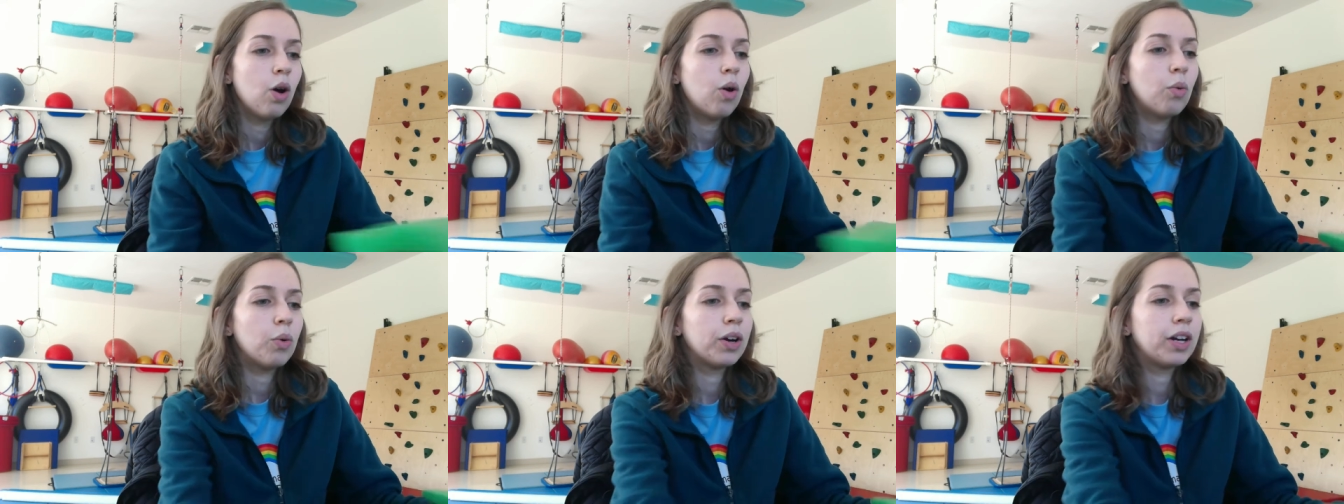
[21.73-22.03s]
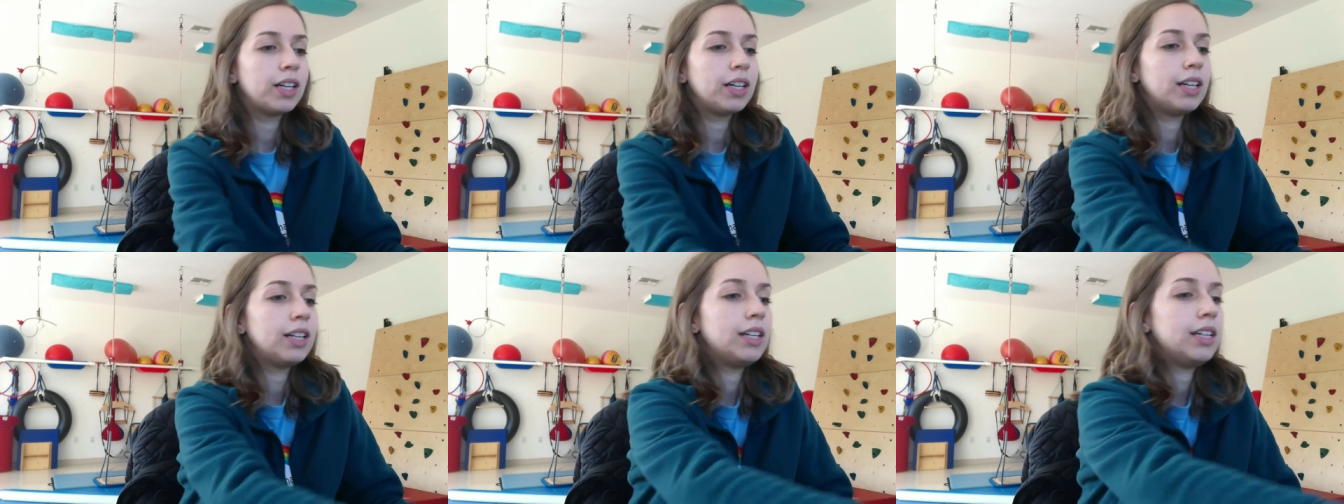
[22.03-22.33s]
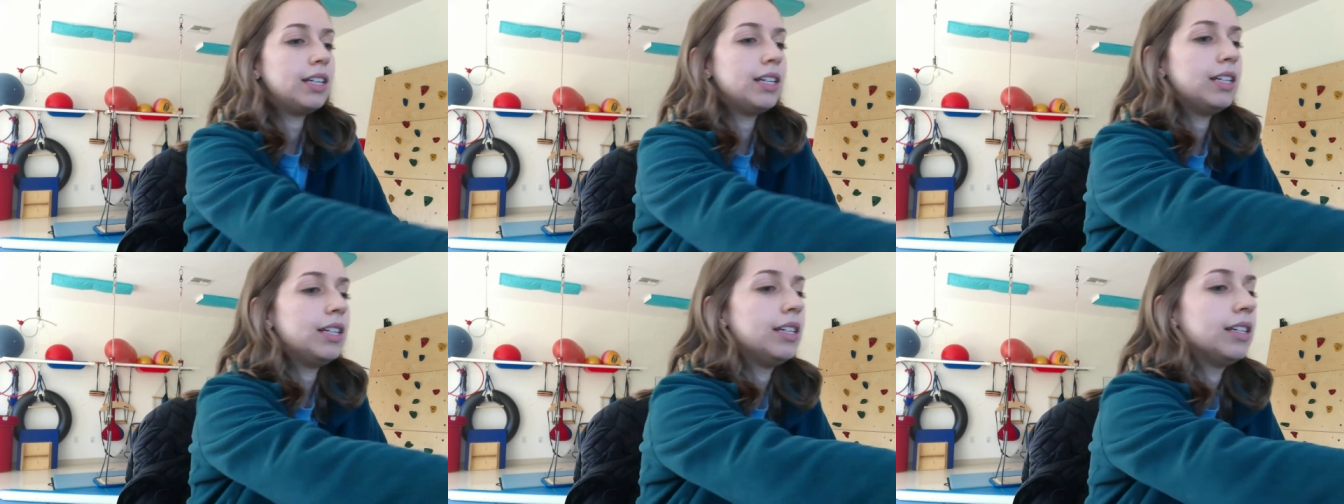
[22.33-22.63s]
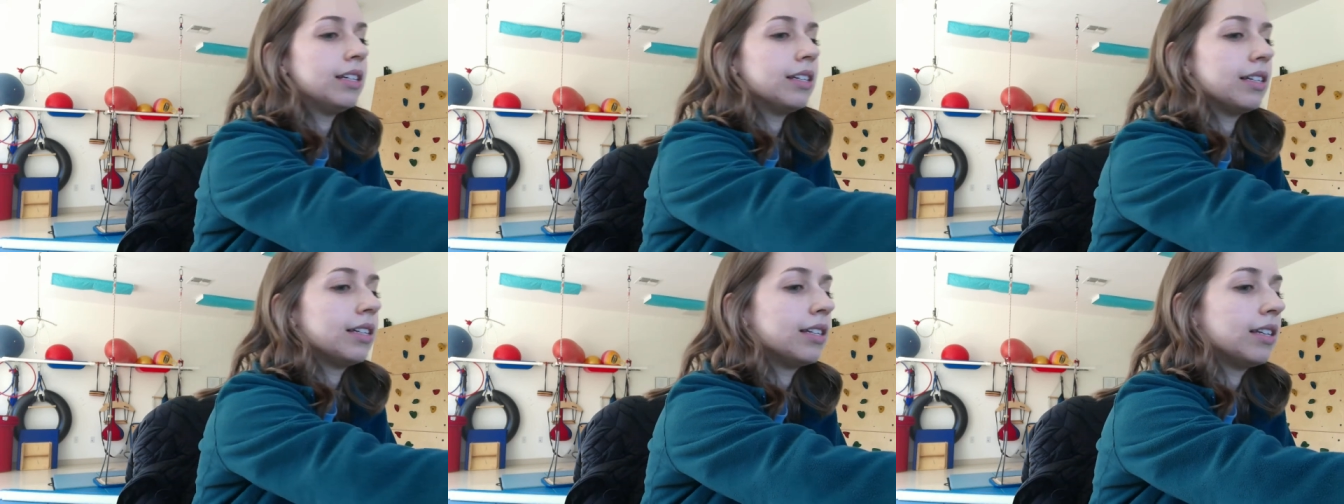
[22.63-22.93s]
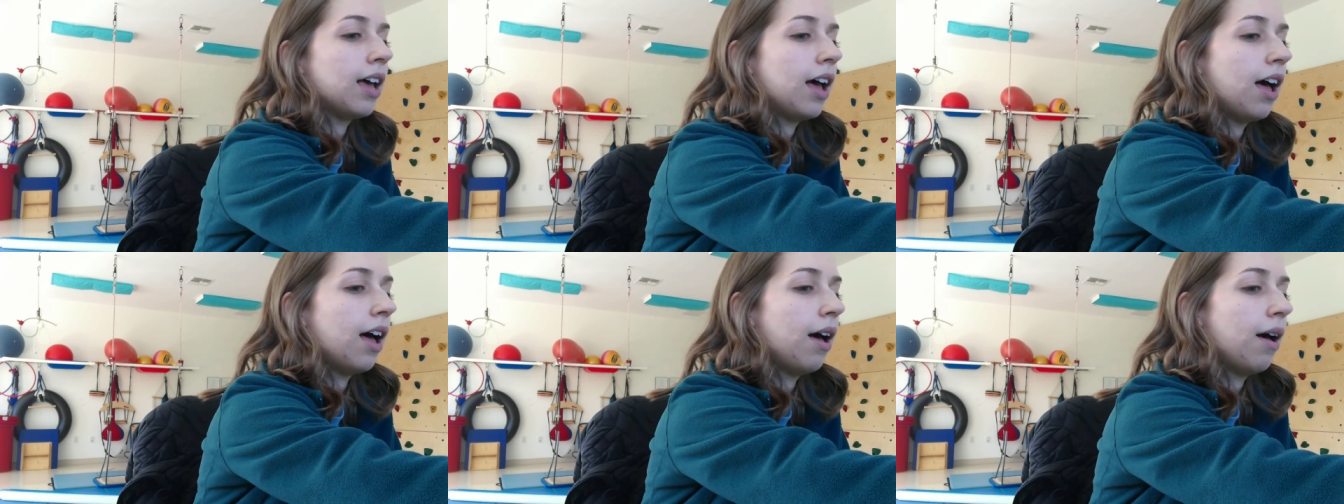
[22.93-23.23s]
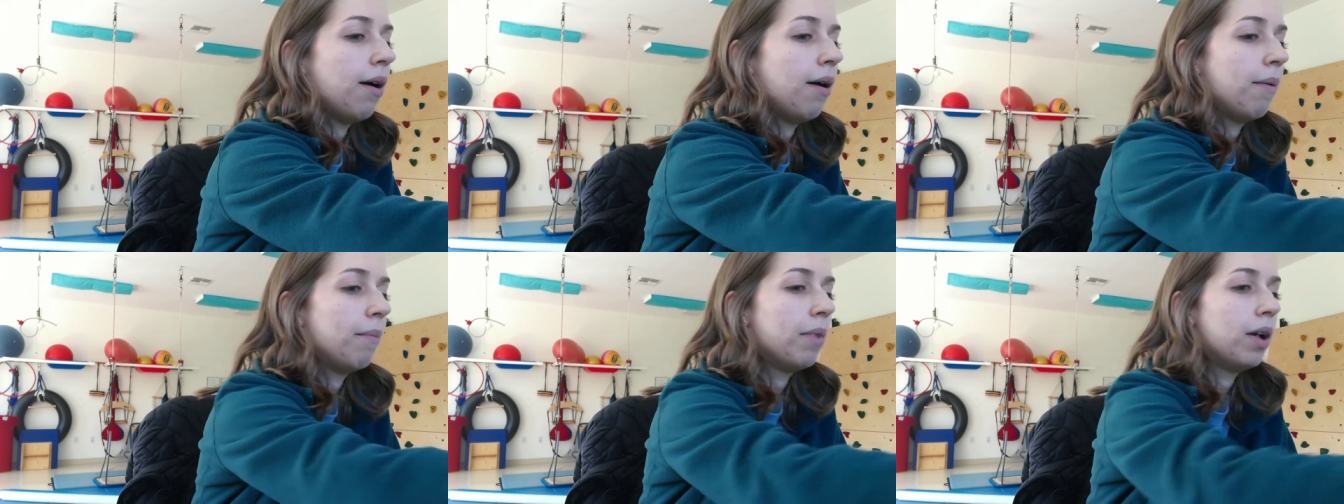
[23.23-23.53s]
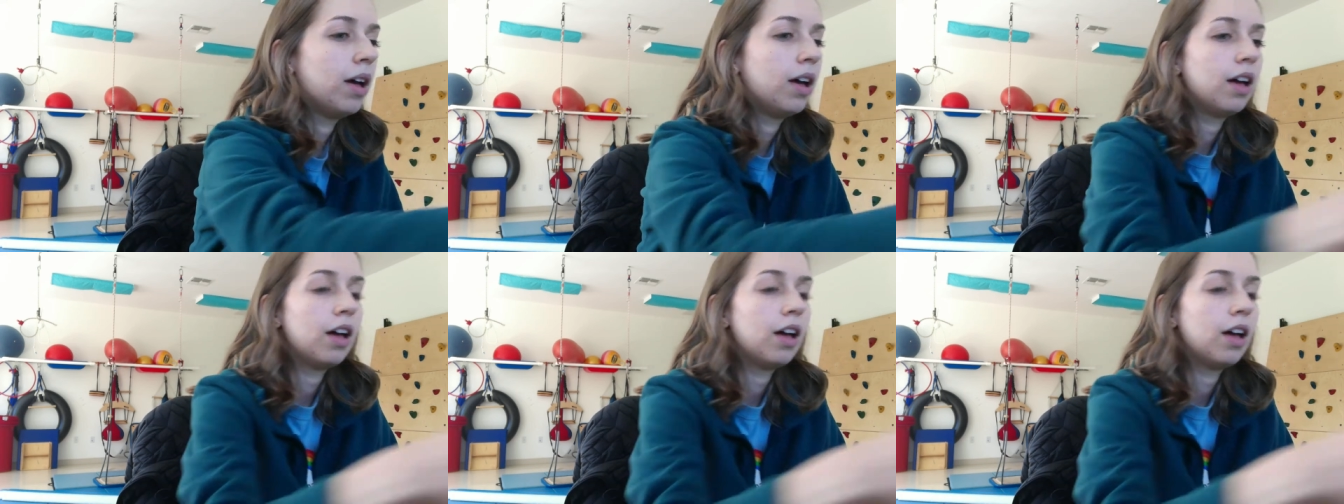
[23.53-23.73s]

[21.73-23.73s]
We're gonna need some